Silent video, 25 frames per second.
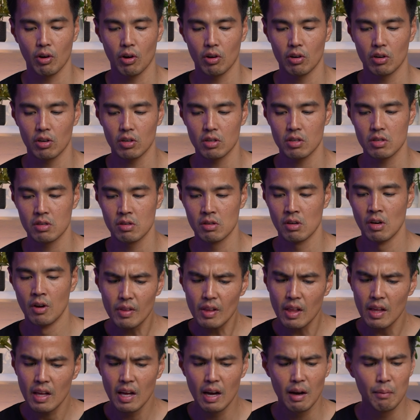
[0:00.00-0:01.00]
Godox,
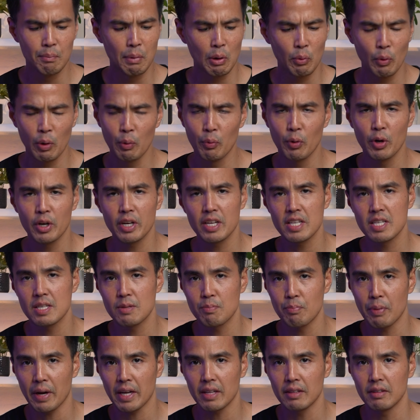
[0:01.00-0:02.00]
but we weren't
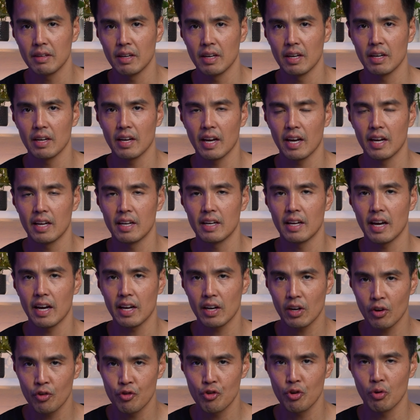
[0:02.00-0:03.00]
expecting an
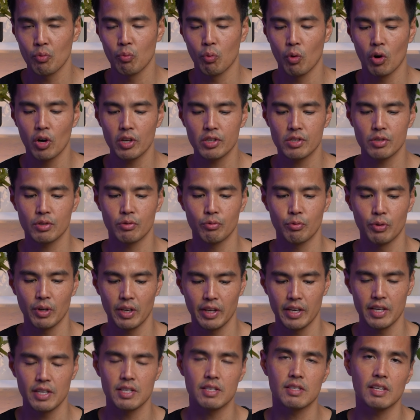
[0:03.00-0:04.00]
800 watt
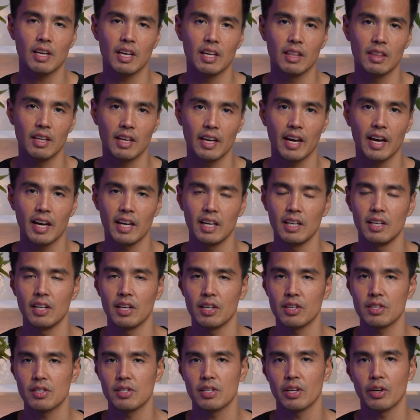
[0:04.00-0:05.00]
release in the
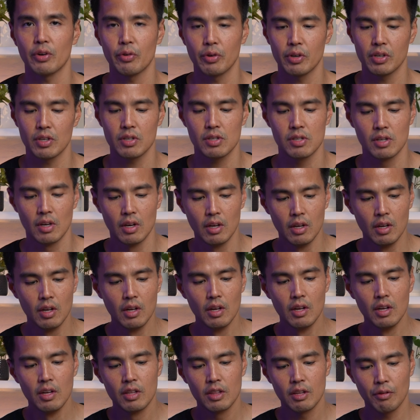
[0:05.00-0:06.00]
AD series.
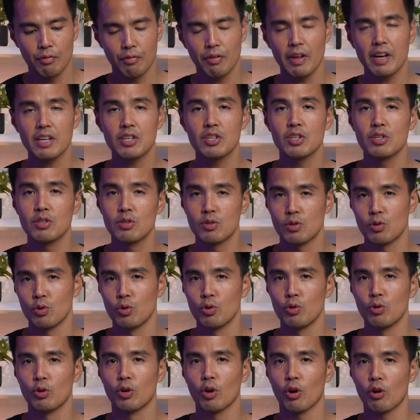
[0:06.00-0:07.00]
The flashes
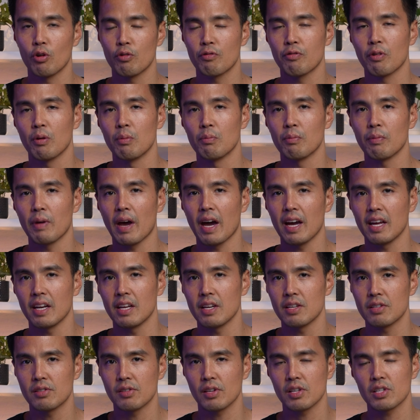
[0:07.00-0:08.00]
do go from
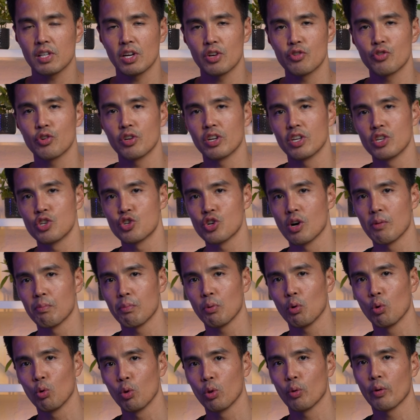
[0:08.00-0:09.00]
AD600 and
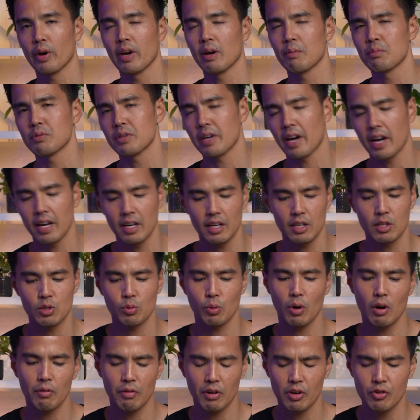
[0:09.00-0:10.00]
jump all the way up to
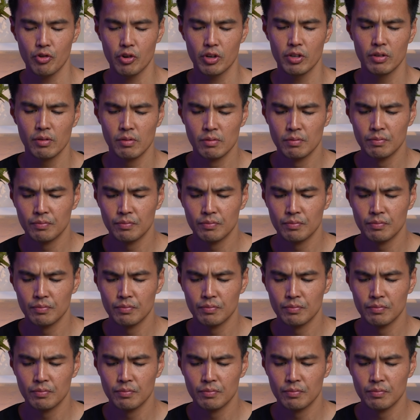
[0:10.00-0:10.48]
AD1200.